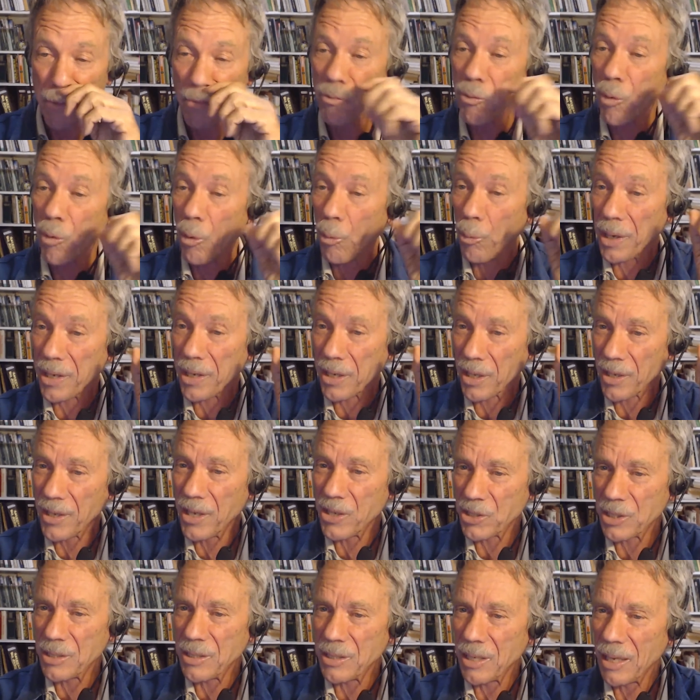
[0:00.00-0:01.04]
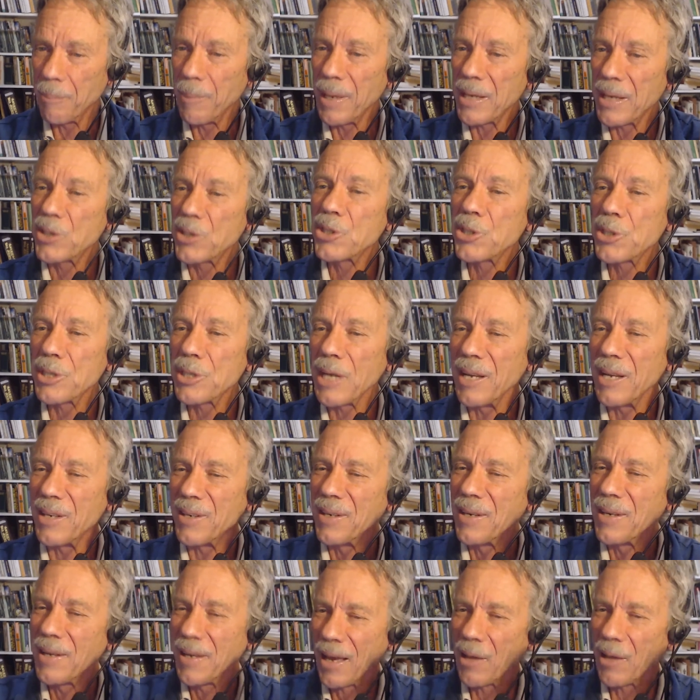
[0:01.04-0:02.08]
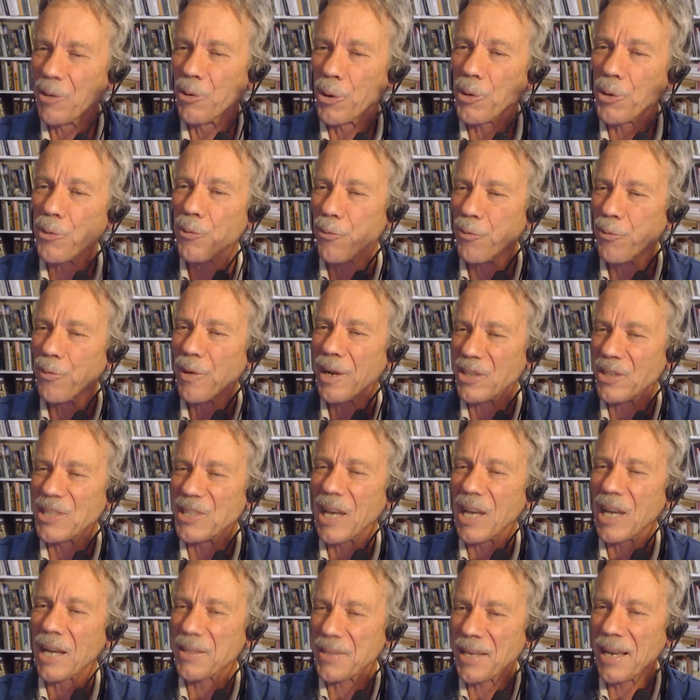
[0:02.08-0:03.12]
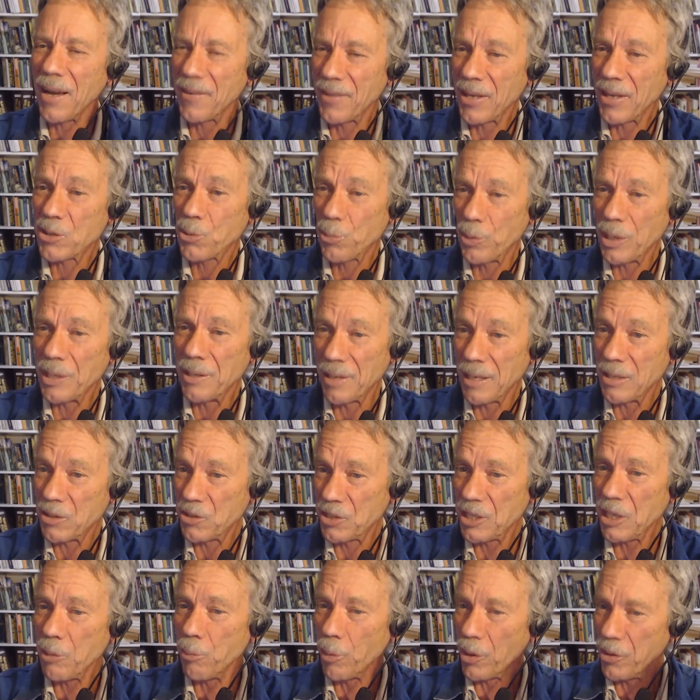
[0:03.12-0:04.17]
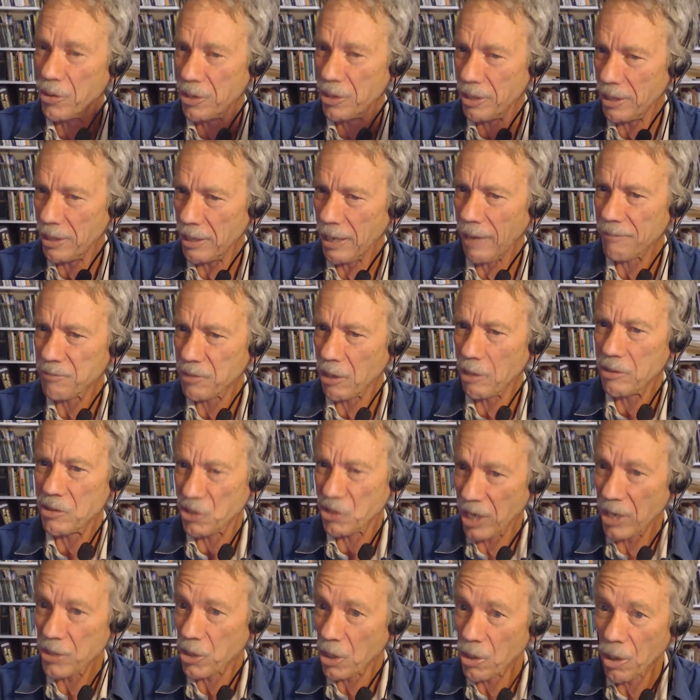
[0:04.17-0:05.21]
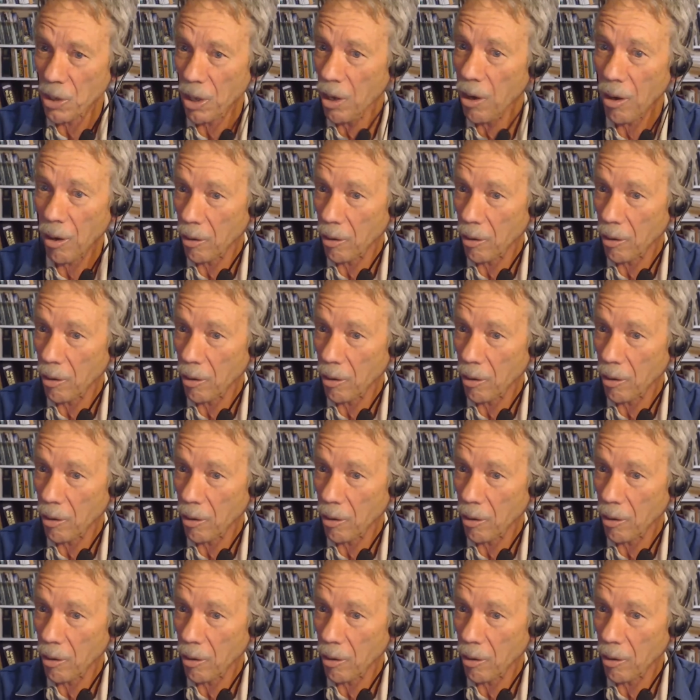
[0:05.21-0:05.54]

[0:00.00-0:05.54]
for regulation and make sure and look exactly how that's written and see whether you have to change the law,